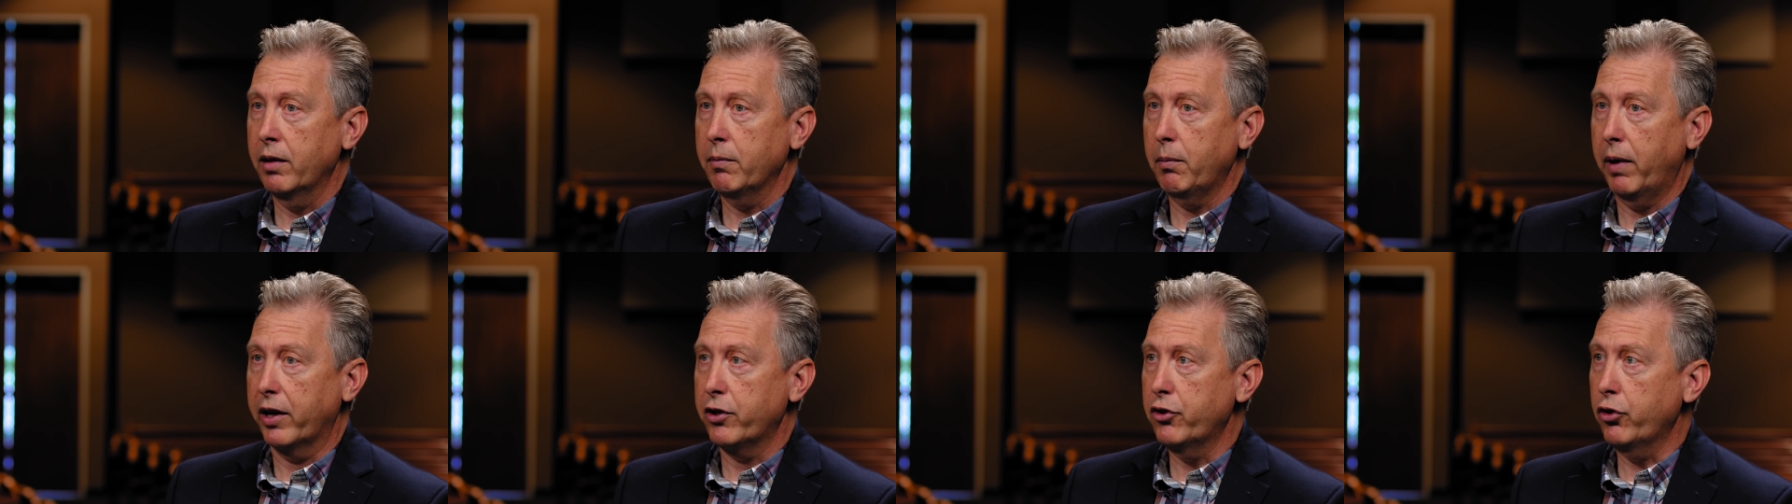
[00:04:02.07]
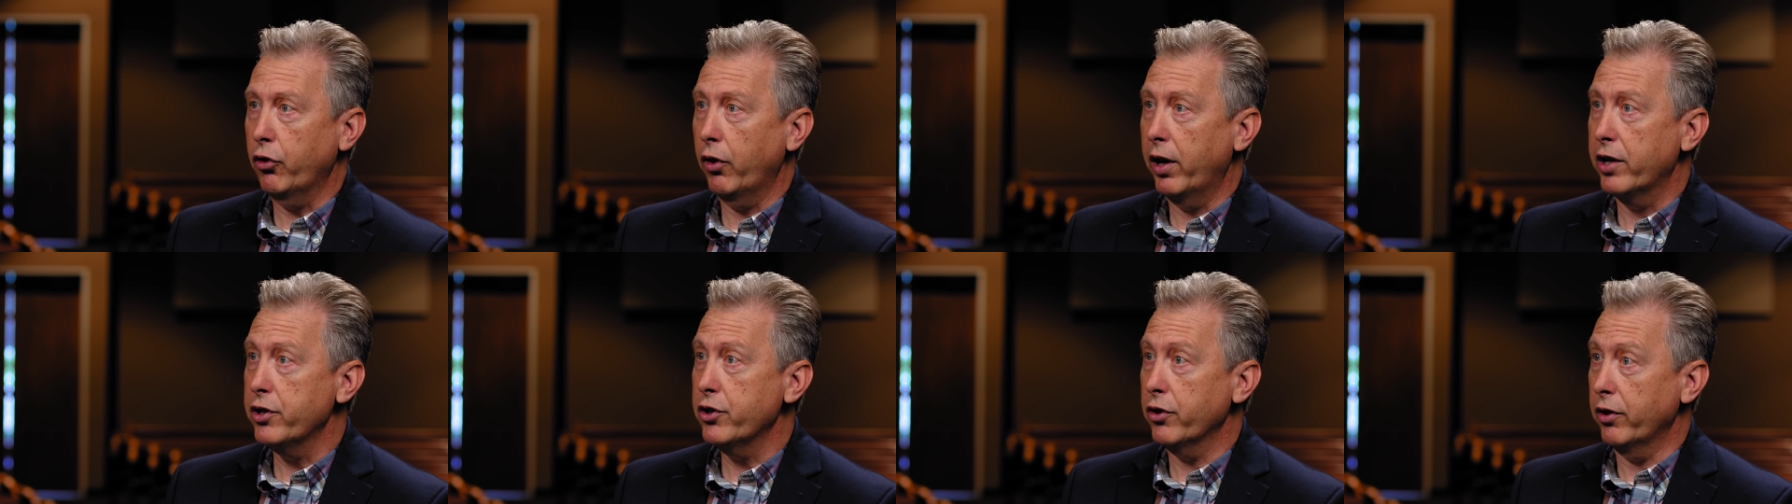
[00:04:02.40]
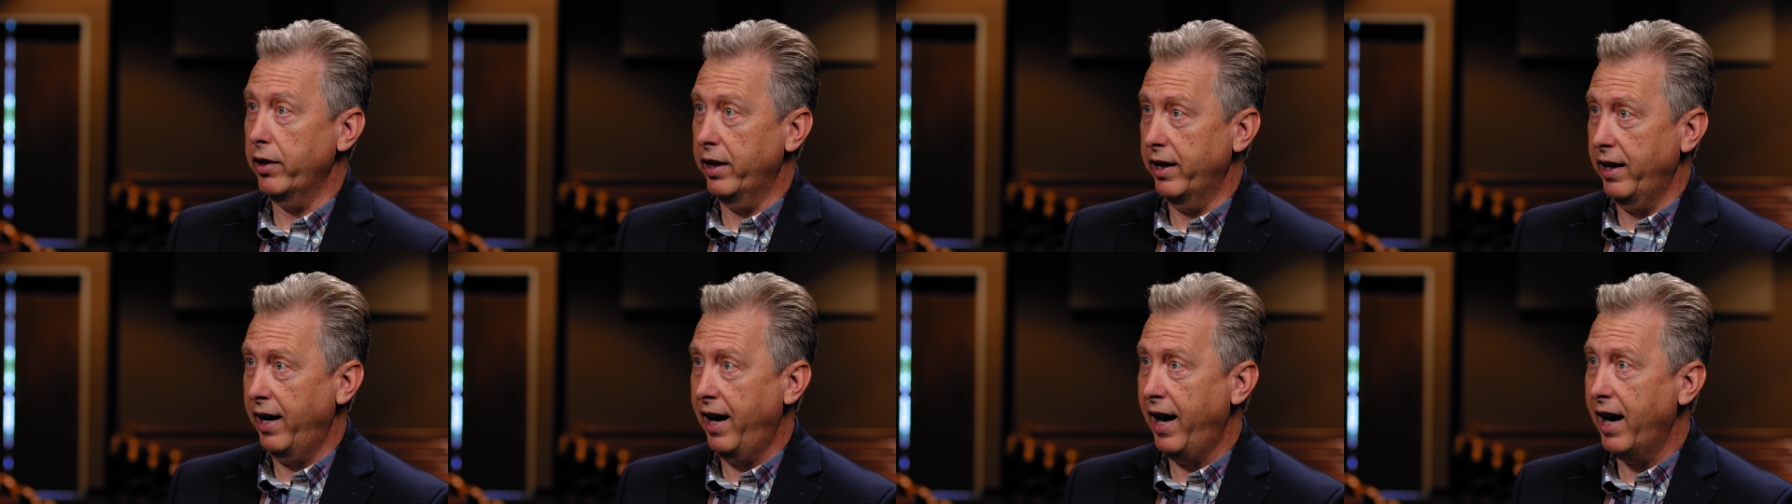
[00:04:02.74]
my
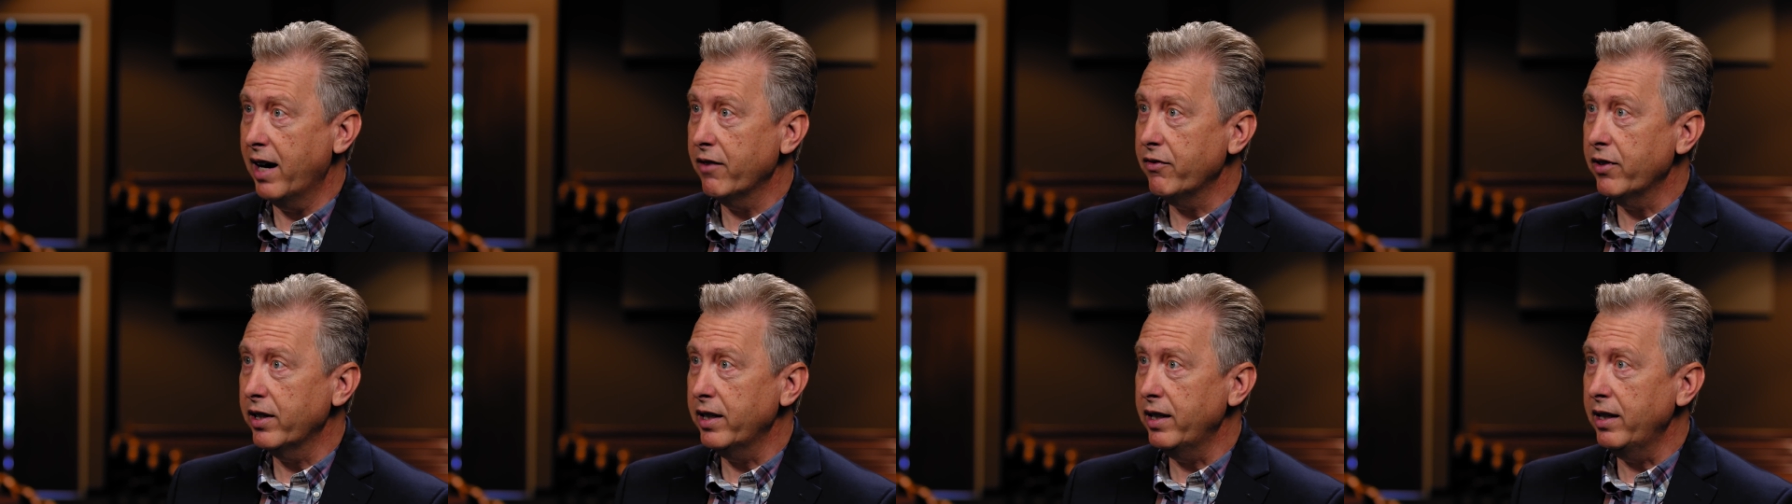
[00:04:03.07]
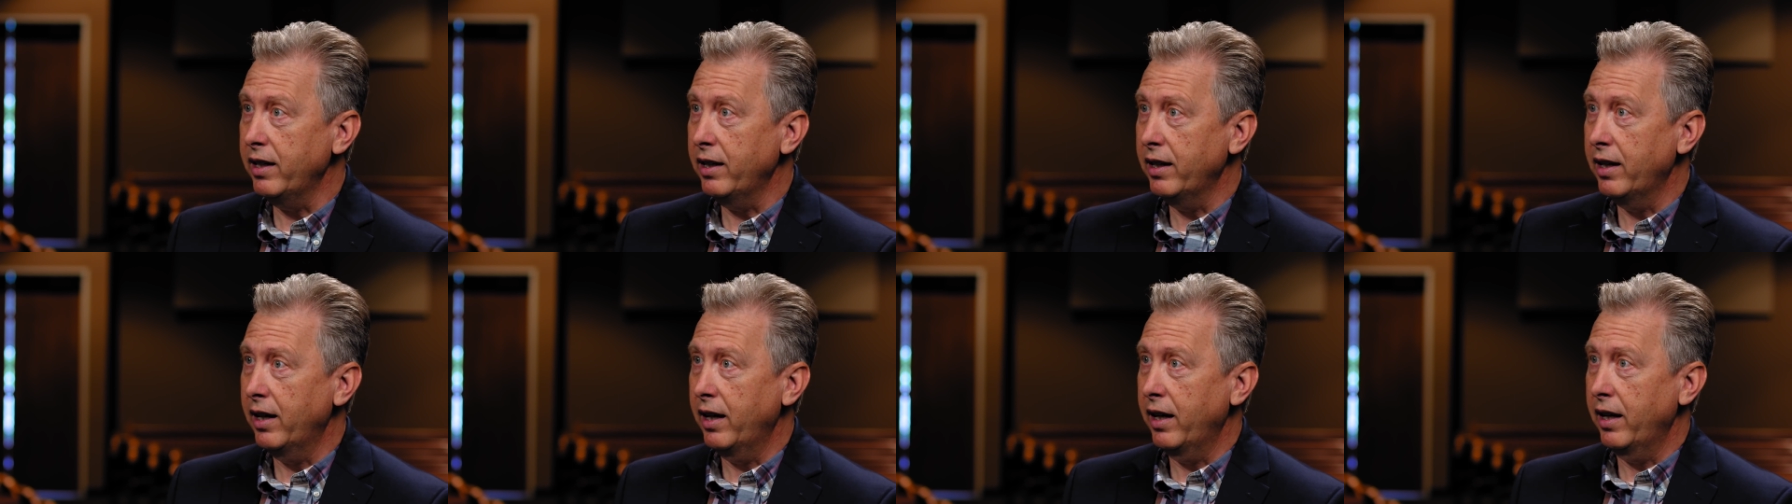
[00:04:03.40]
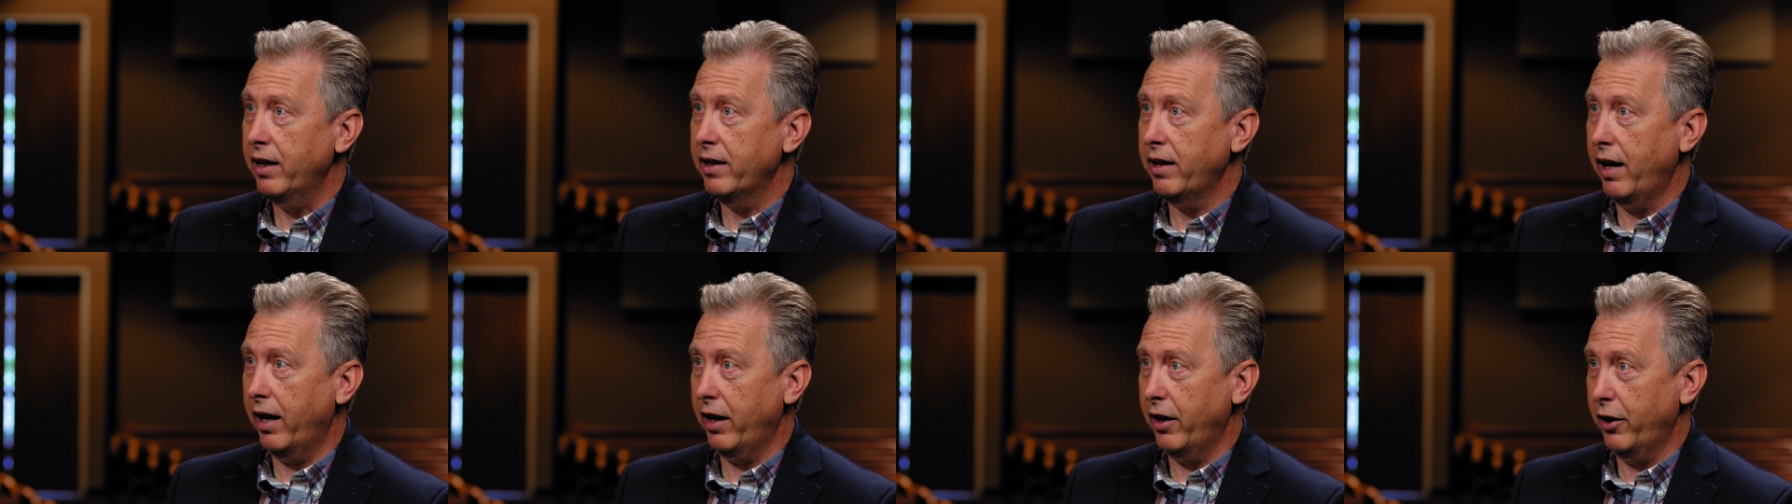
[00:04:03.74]
treasure in heaven,
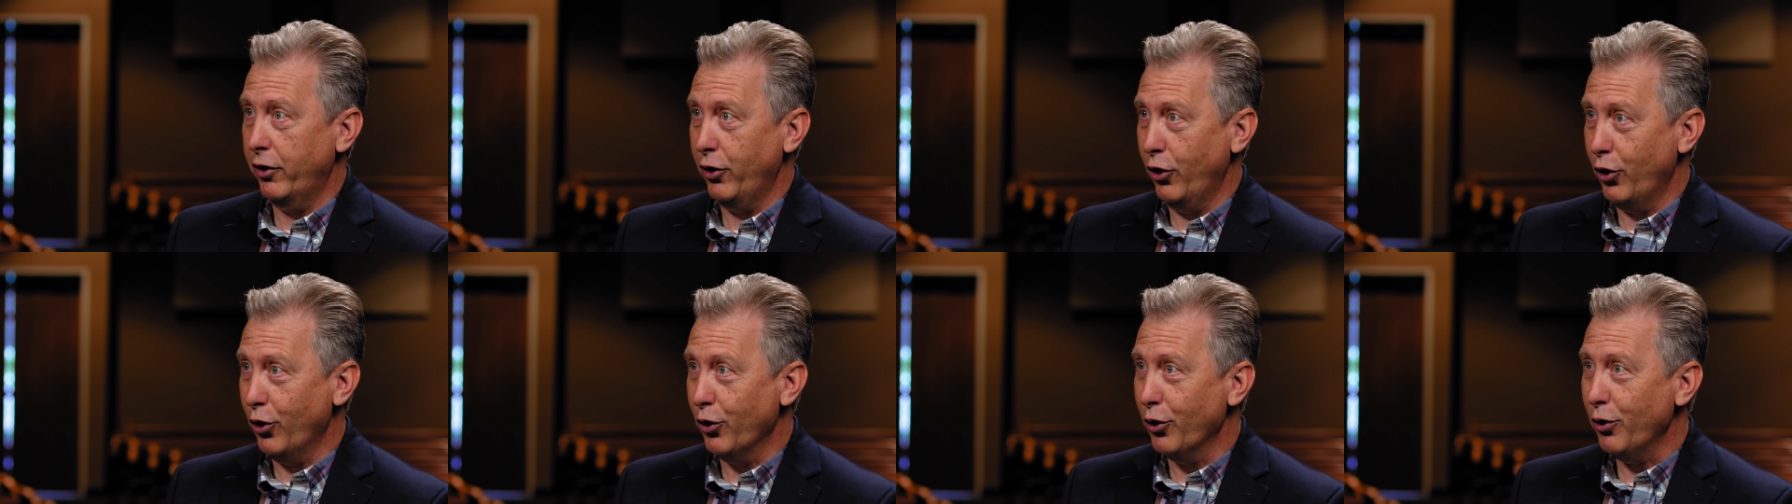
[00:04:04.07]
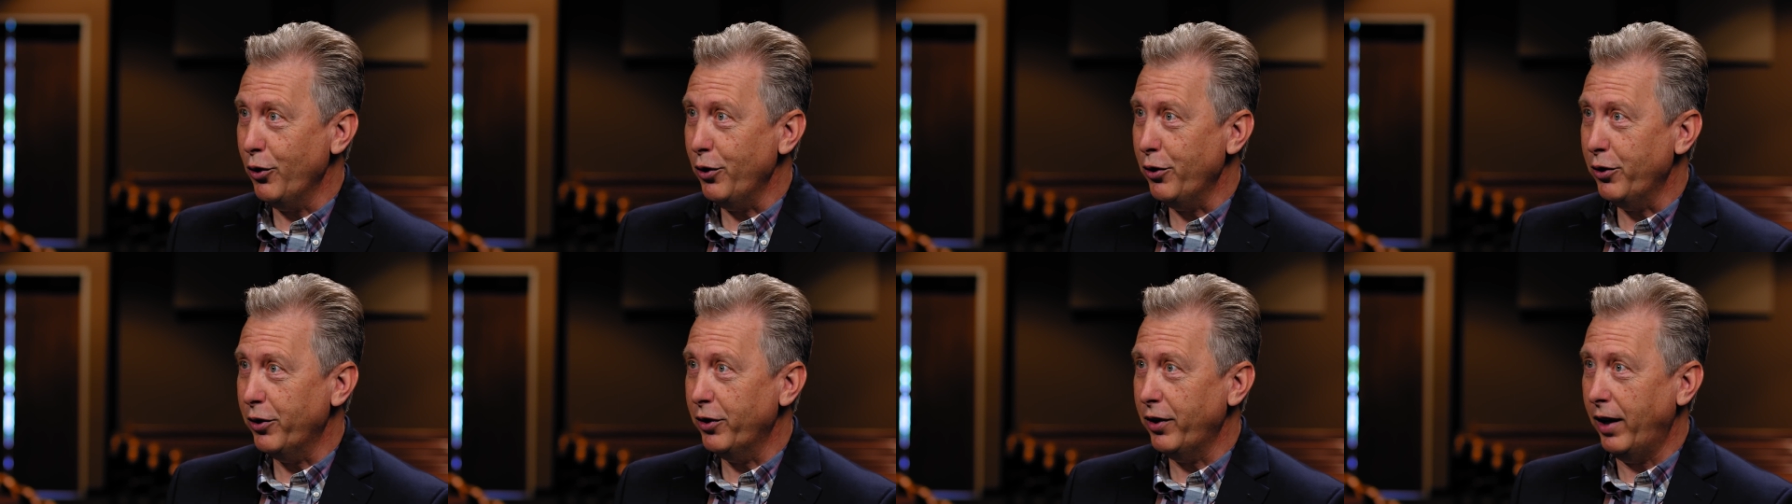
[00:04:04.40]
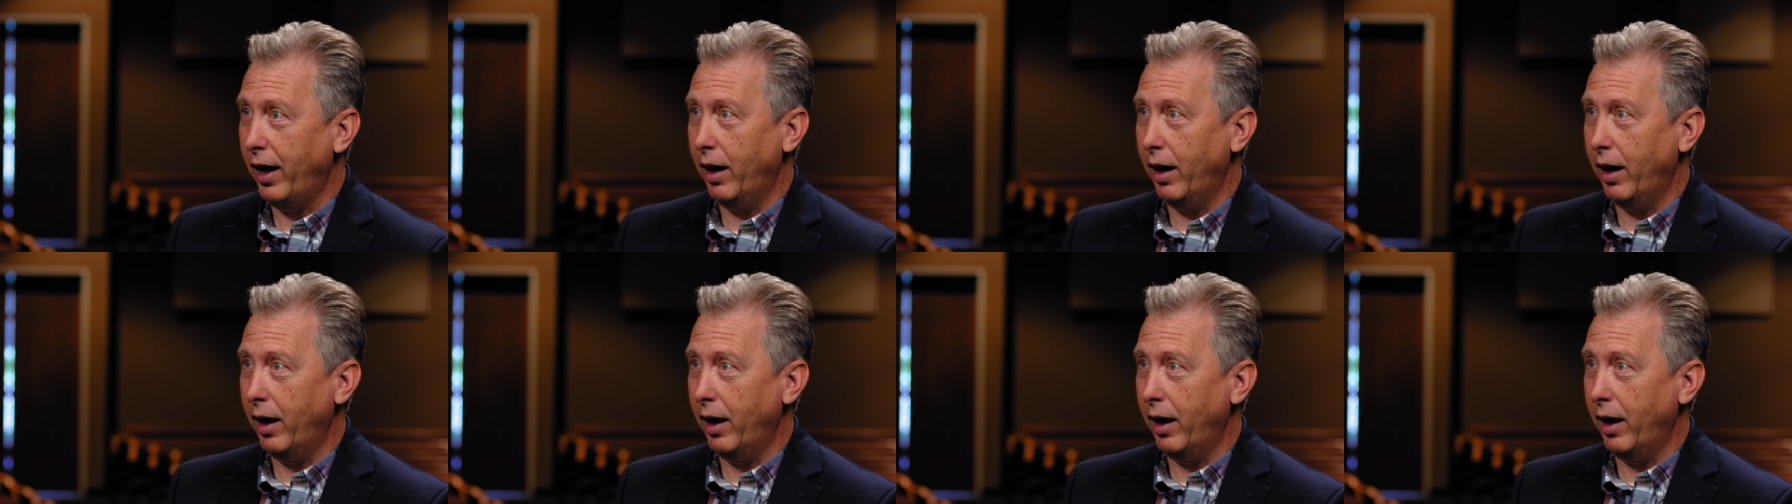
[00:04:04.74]
not on earth.